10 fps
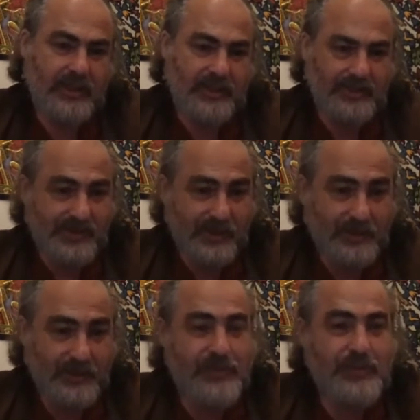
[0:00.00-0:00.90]
There's so
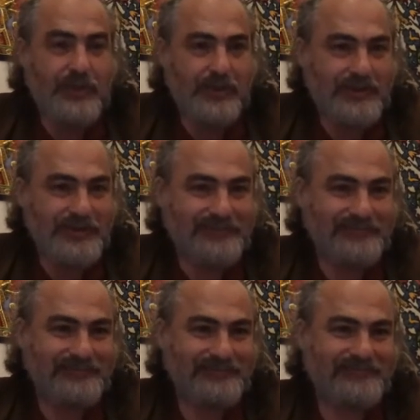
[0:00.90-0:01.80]
much to learn
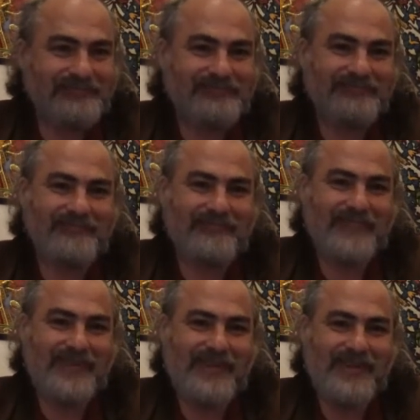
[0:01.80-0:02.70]

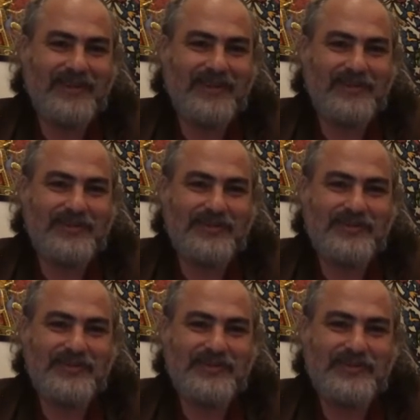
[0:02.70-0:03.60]
and
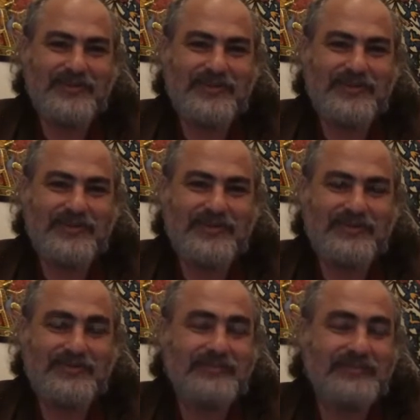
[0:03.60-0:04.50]
to
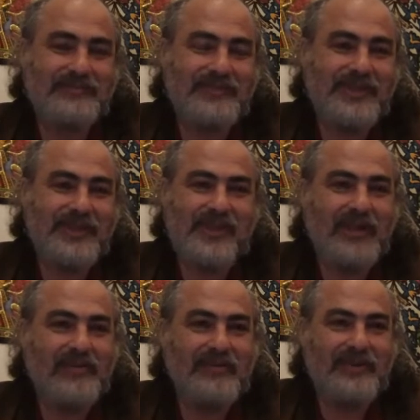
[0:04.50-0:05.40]

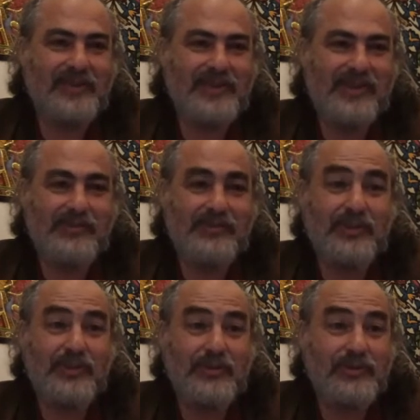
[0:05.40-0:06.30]
discover, and it's a
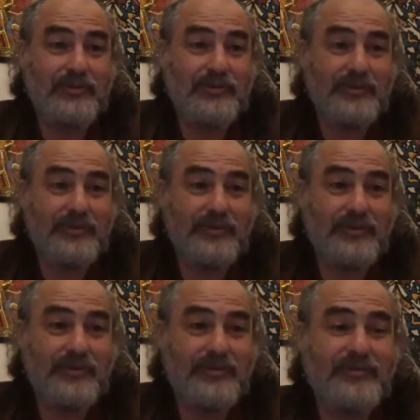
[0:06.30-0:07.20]

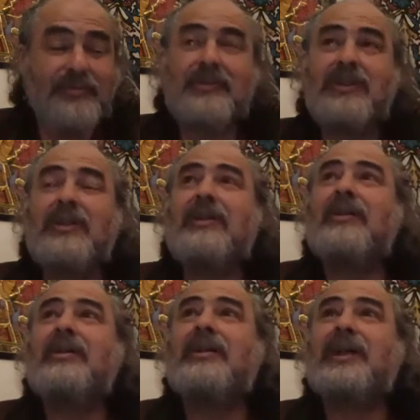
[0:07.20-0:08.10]
beautiful
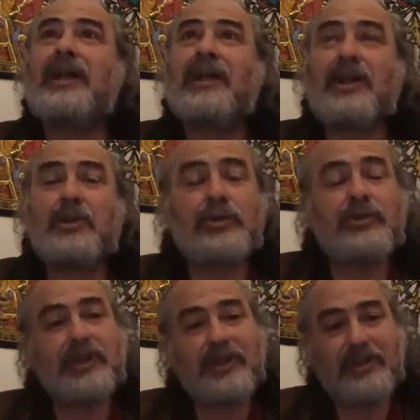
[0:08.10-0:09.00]

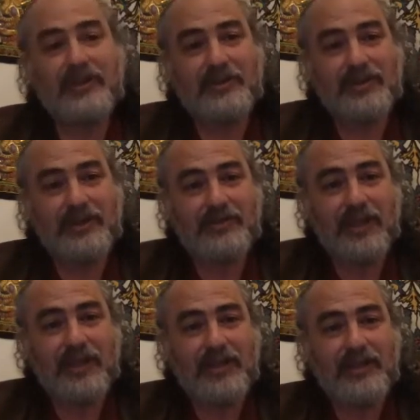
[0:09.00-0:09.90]
inquiry in
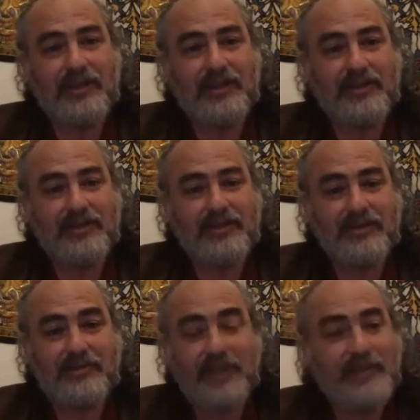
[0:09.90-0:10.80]

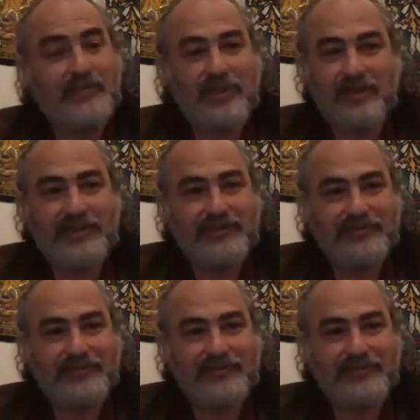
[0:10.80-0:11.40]
my opinion.